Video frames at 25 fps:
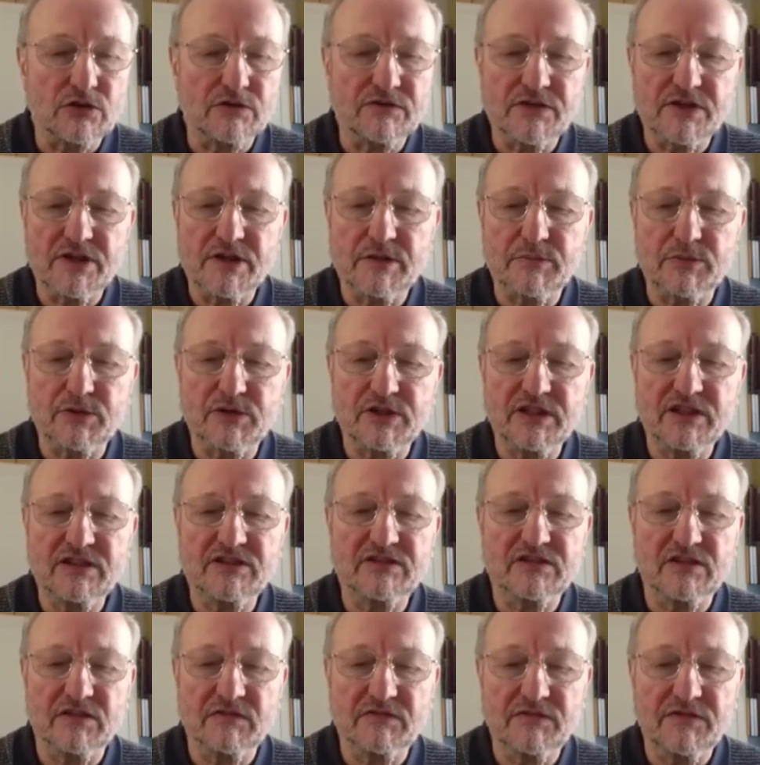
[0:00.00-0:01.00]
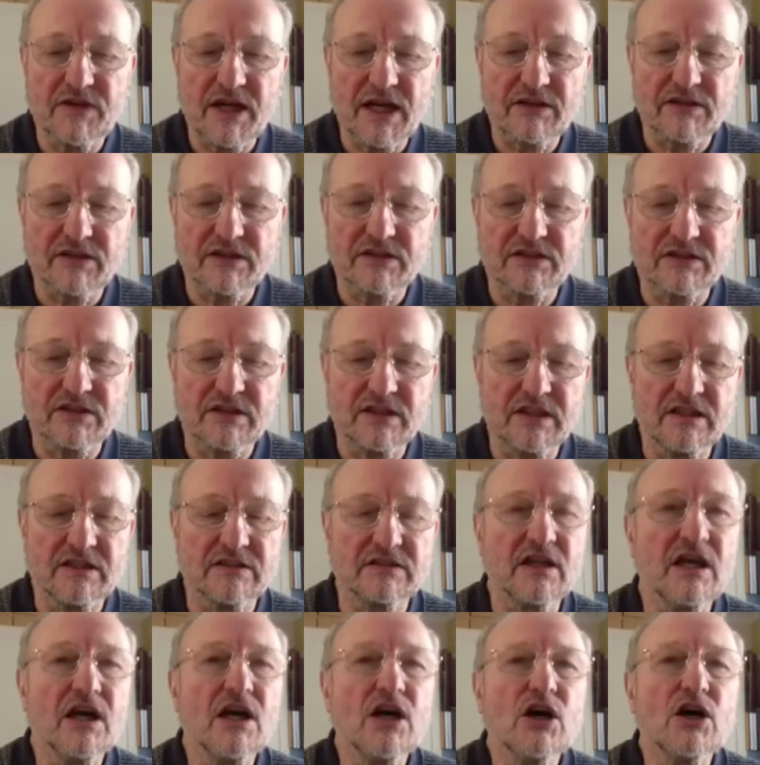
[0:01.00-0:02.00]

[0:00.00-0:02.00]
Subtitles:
for the priests and Pharisees,